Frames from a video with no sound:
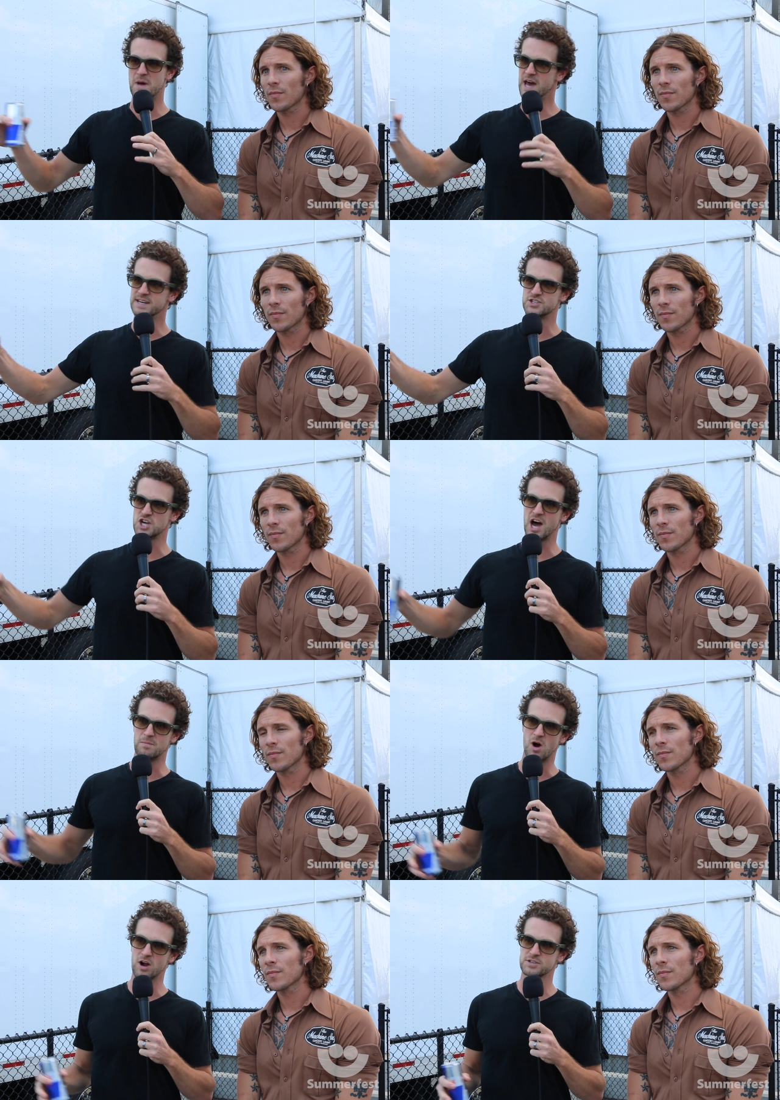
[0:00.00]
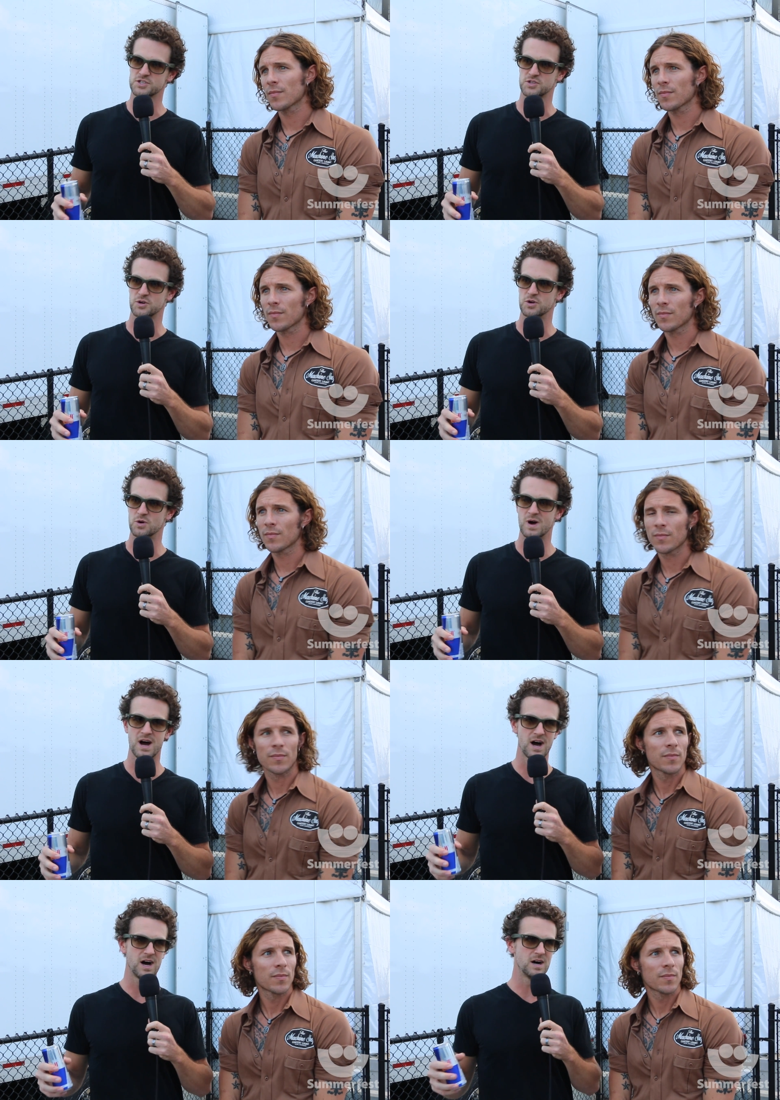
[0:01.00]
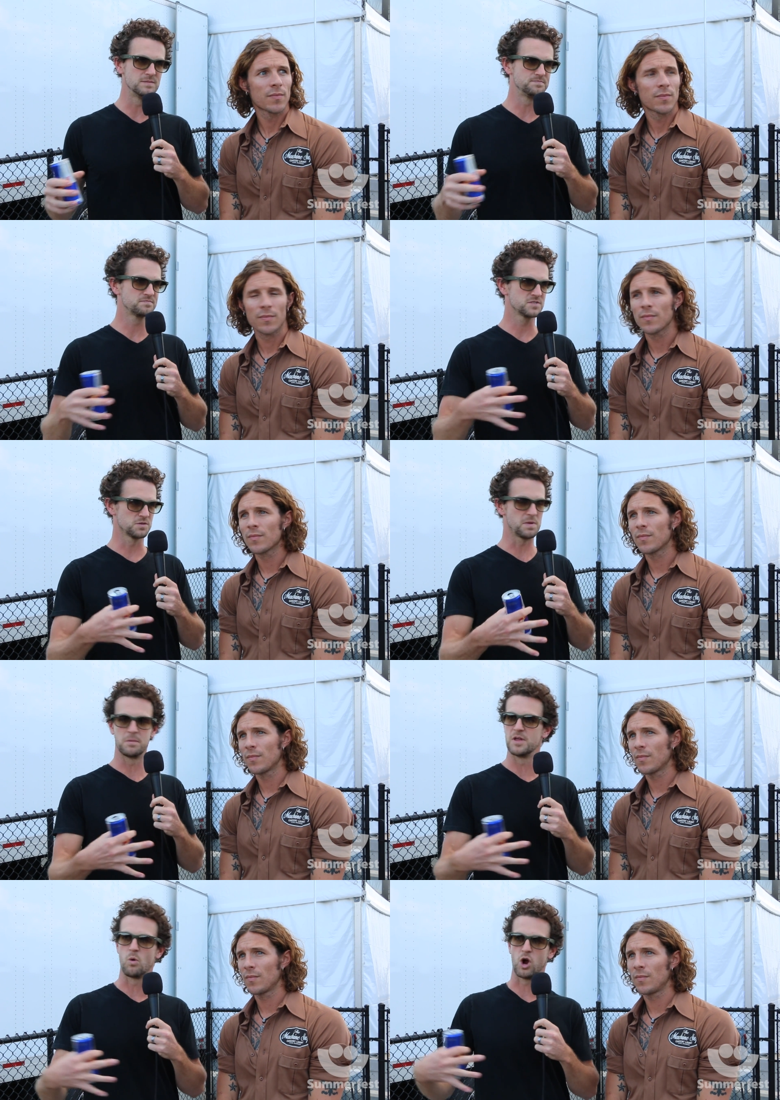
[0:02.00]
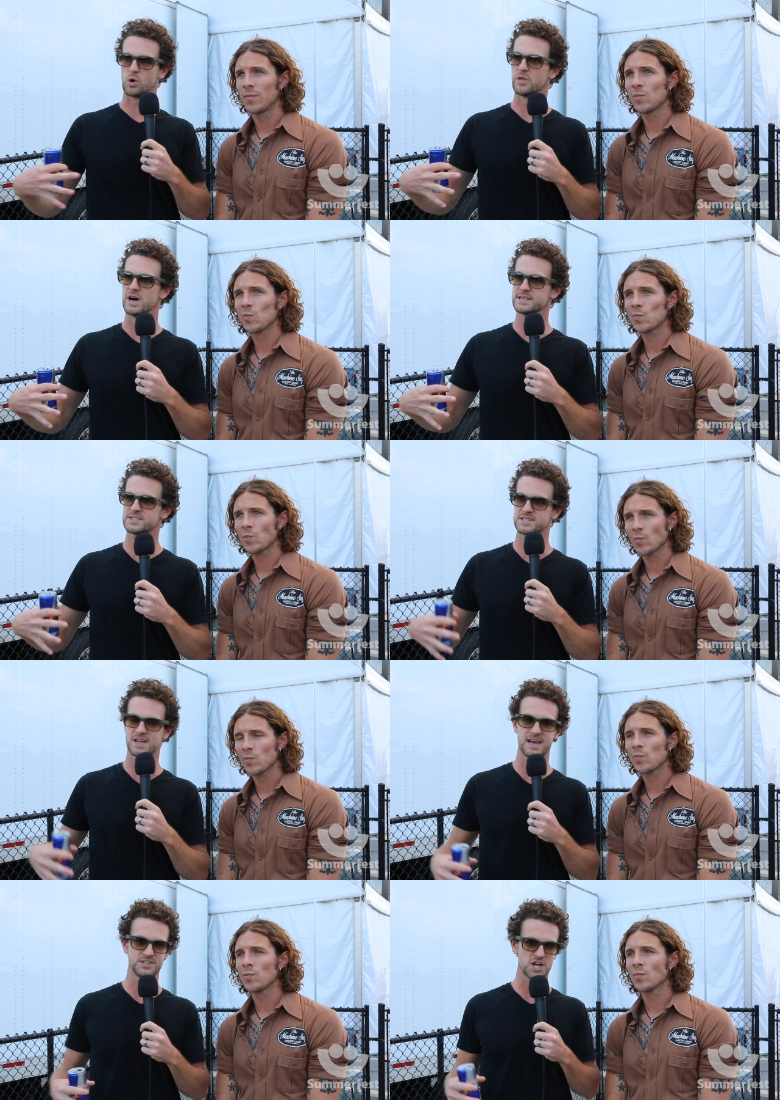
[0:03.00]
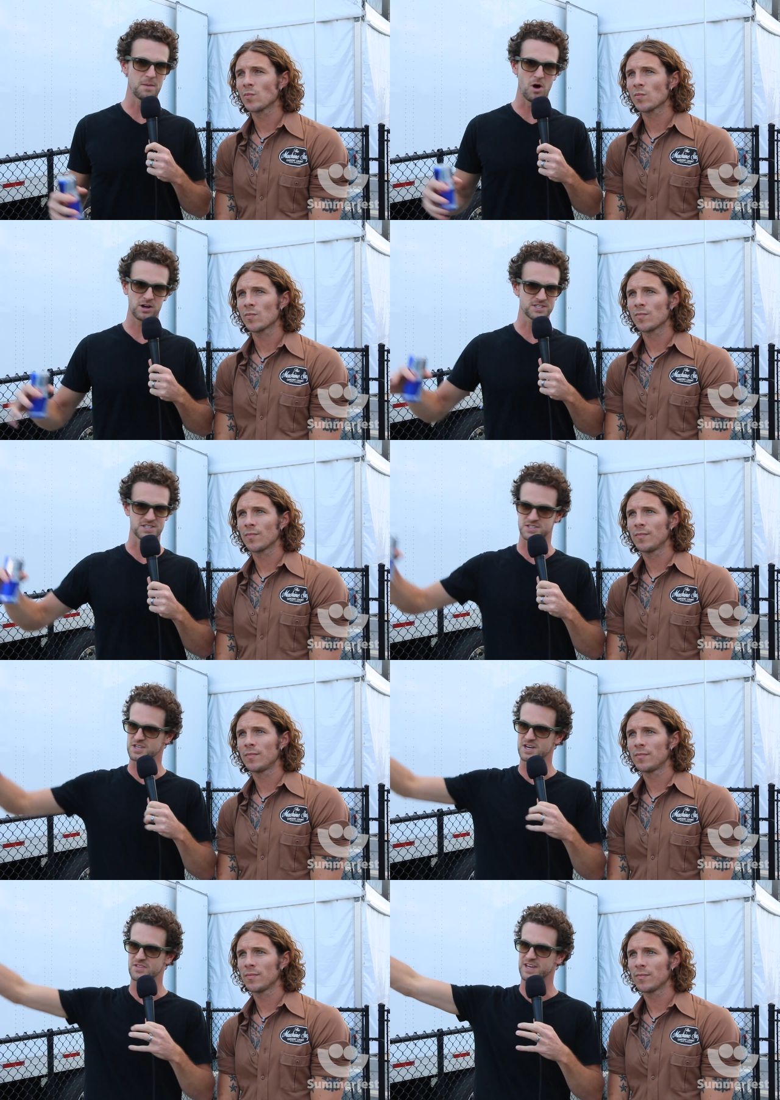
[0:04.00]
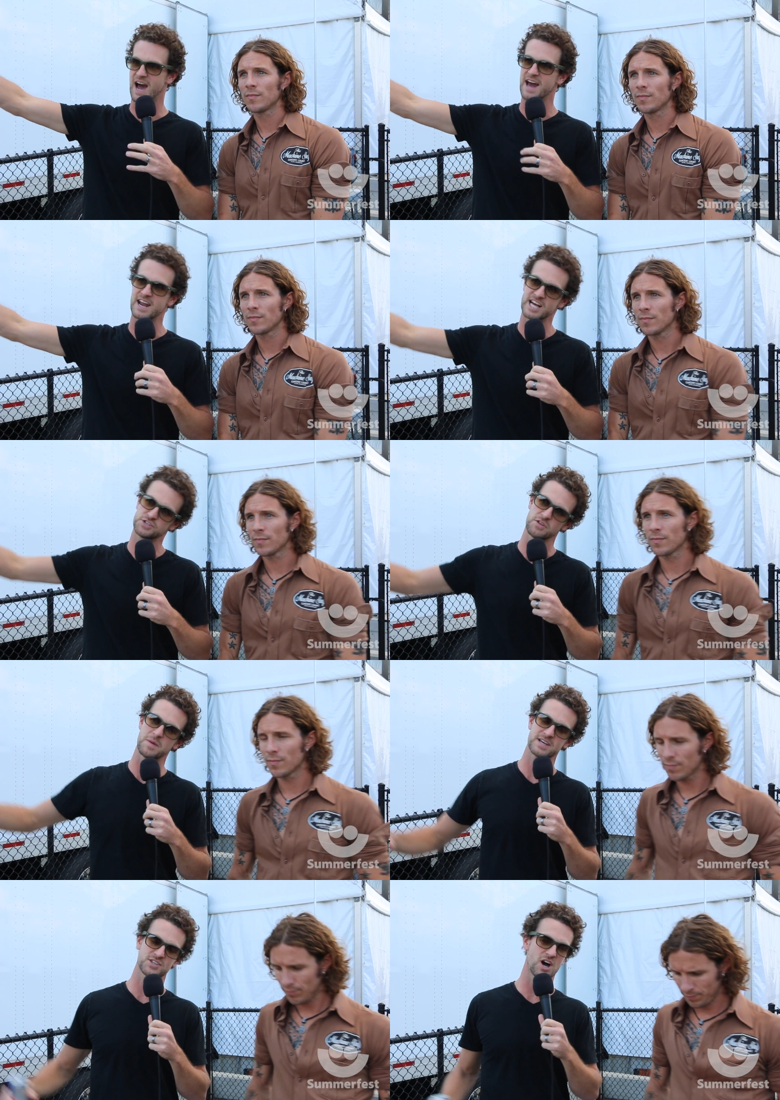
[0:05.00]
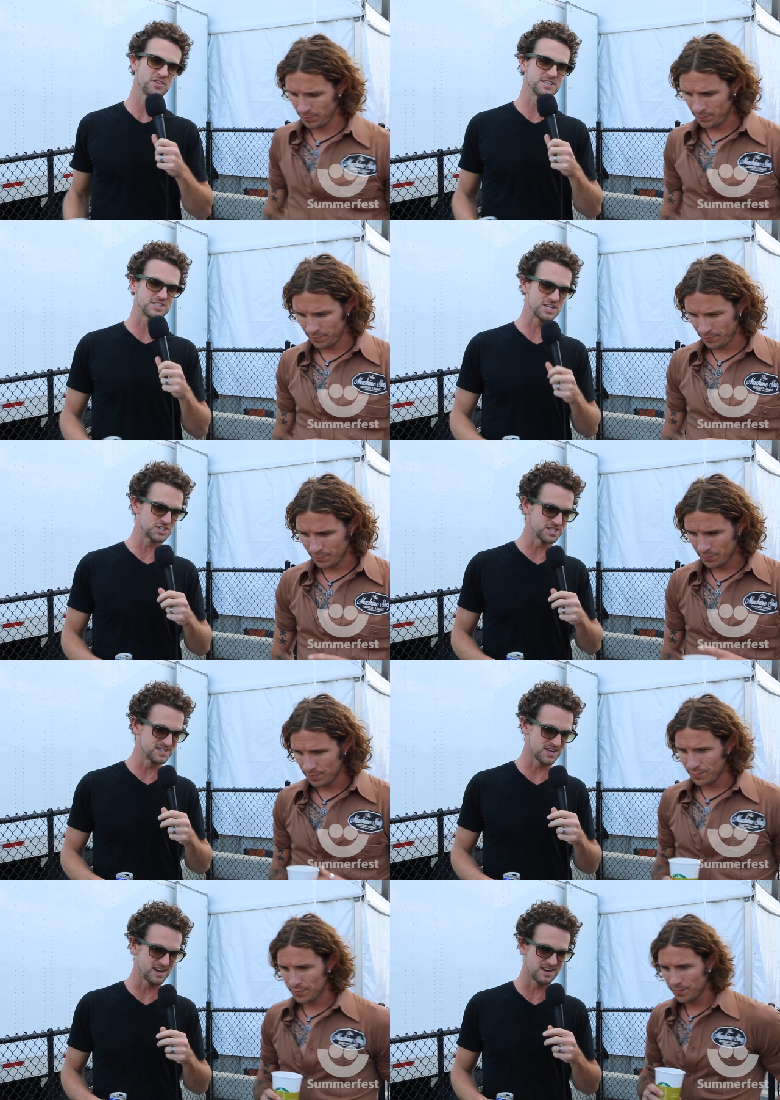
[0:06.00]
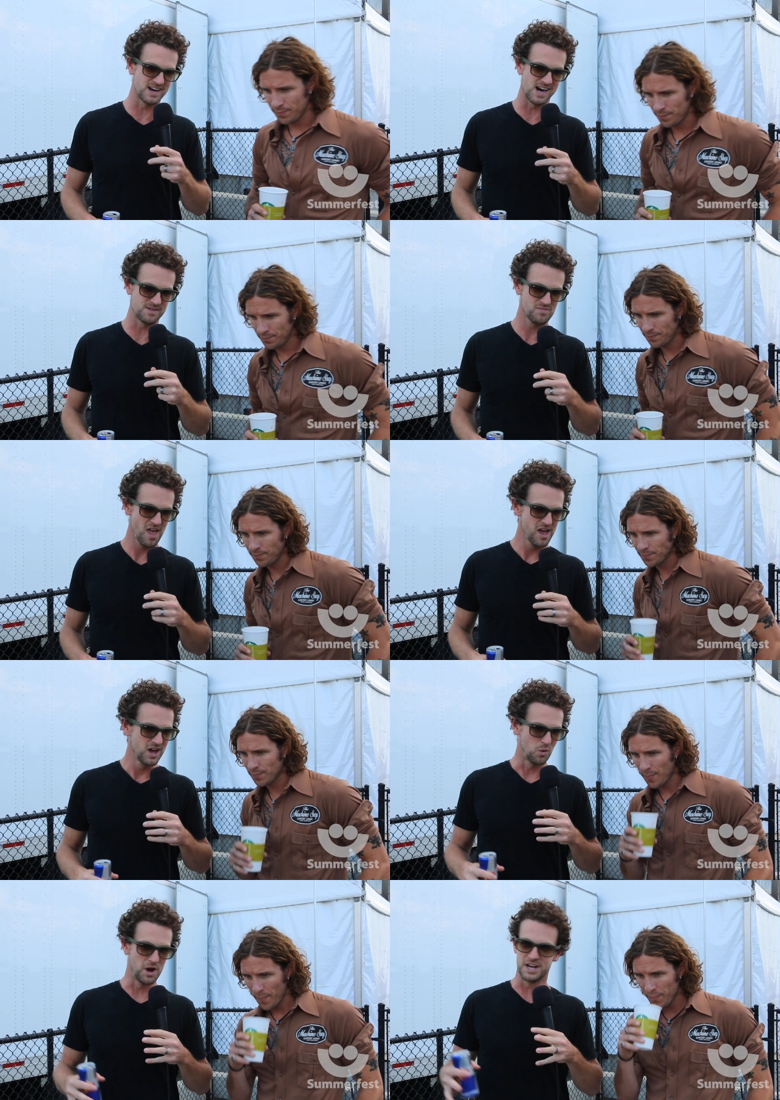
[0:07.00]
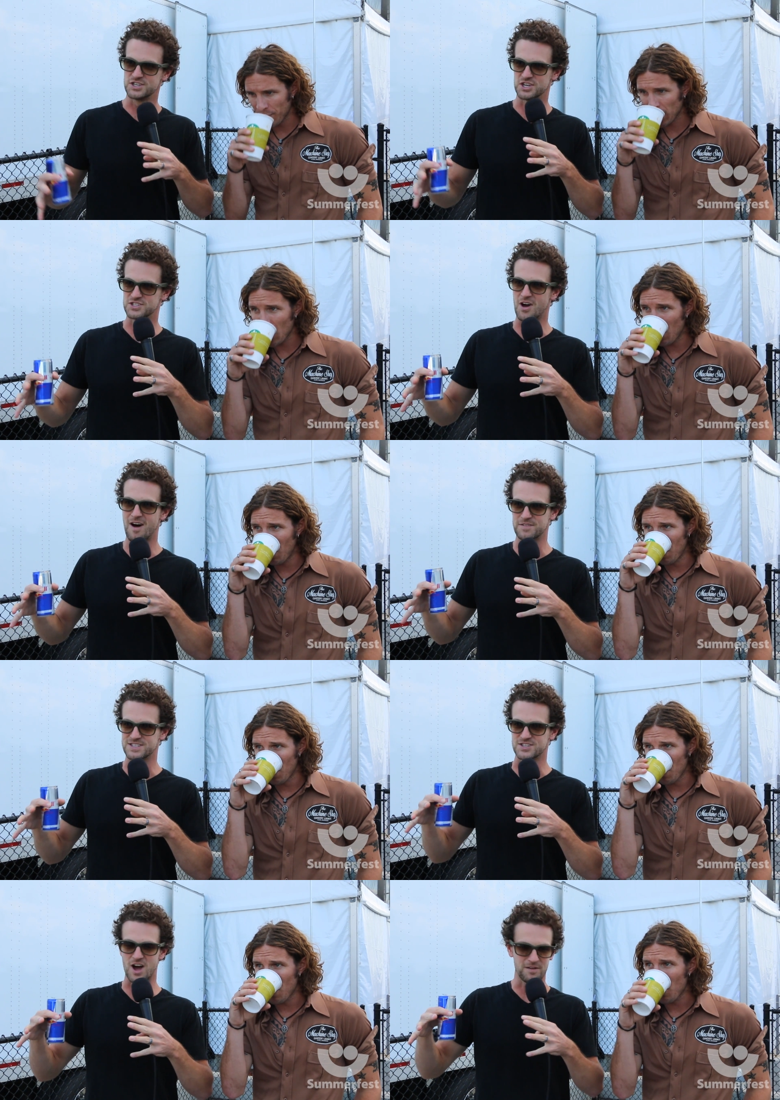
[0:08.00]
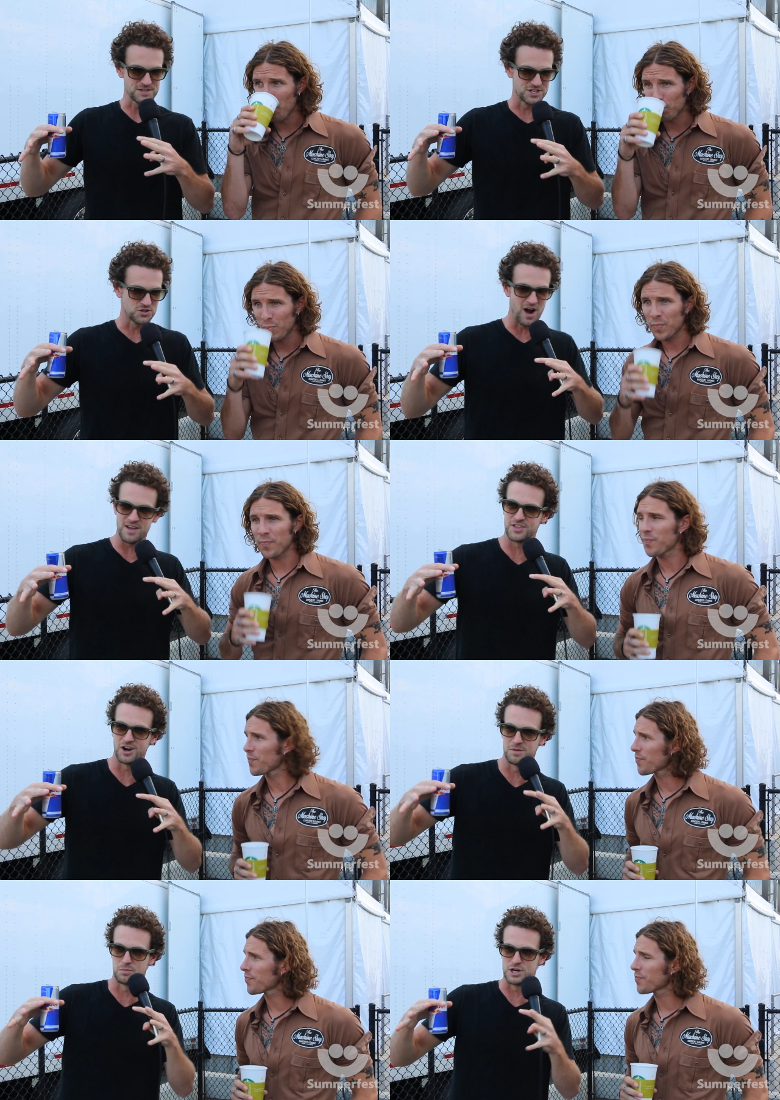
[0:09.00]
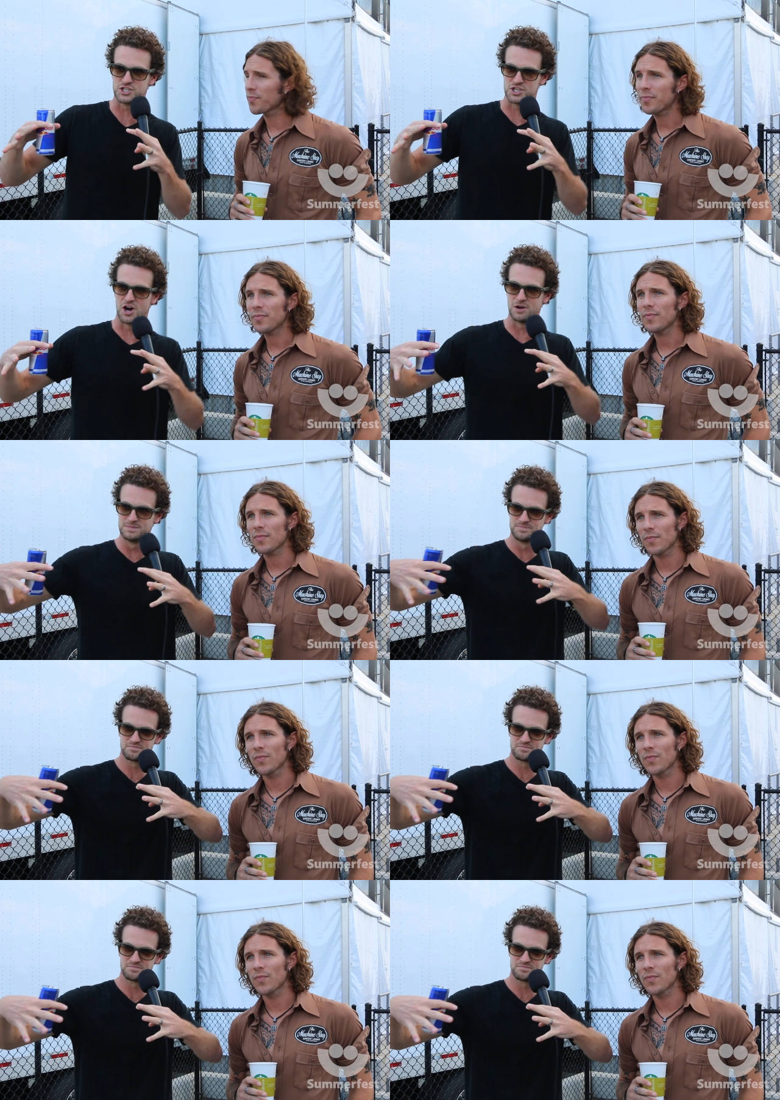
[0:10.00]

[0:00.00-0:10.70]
Speaker 1: met John Marks through um, some people that work with us, and John Marks is the, the guy in Nashville that makes all the decisions. And uh, went into his office. His office is right there in Bridgestone,